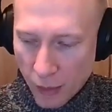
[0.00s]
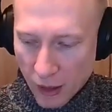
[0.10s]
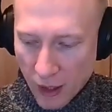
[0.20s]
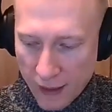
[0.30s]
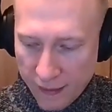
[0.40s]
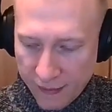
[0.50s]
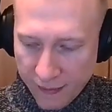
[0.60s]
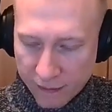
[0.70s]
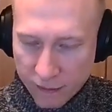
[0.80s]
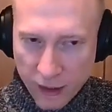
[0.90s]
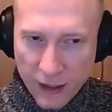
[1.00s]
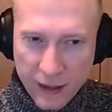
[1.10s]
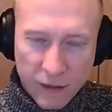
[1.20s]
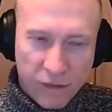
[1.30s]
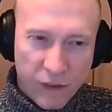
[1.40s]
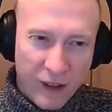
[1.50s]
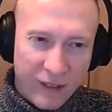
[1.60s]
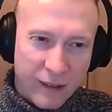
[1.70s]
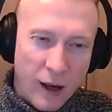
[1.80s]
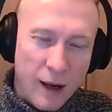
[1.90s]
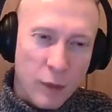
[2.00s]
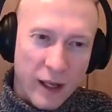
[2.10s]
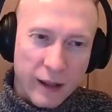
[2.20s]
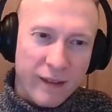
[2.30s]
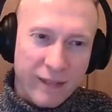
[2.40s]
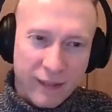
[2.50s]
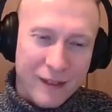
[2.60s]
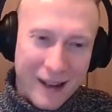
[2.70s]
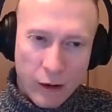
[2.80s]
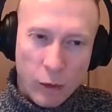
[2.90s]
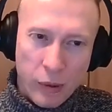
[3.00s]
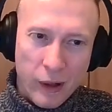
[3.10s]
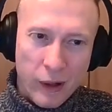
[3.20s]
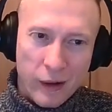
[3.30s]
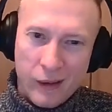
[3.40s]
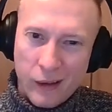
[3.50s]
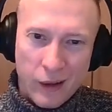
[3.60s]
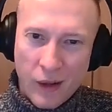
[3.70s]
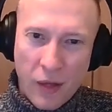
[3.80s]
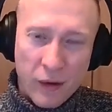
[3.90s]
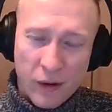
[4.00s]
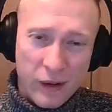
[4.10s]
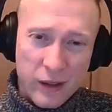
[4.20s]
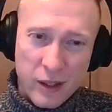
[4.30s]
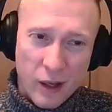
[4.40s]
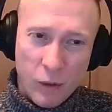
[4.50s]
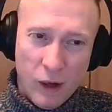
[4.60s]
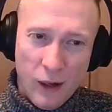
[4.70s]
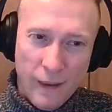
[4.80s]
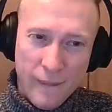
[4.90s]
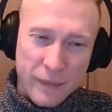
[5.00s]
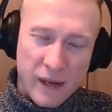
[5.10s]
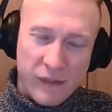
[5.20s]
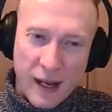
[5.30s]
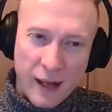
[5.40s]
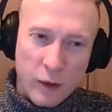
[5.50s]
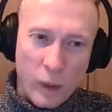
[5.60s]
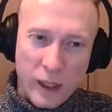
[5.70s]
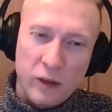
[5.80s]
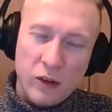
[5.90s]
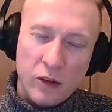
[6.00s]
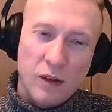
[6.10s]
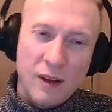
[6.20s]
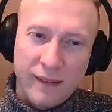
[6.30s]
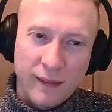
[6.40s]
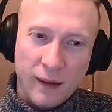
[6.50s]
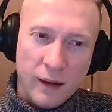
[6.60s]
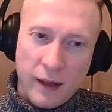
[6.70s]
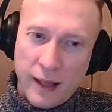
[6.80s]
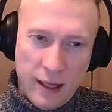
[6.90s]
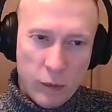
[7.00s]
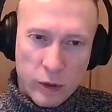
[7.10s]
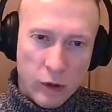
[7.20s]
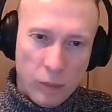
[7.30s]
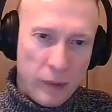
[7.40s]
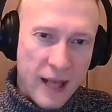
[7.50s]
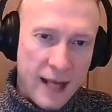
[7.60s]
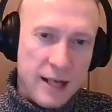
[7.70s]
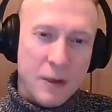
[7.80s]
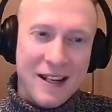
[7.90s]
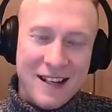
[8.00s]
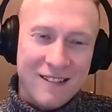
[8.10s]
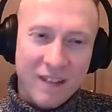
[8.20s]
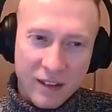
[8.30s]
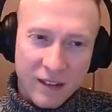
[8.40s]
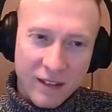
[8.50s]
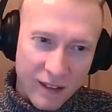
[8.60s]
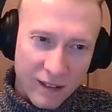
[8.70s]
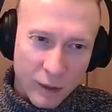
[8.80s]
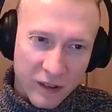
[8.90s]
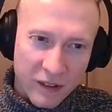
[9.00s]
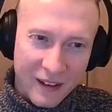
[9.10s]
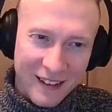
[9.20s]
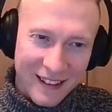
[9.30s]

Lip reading: But like, this is really the first time like I saw an output, and I thought, you know what? If I had a week to do this, it would not be anywhere near as good as this was.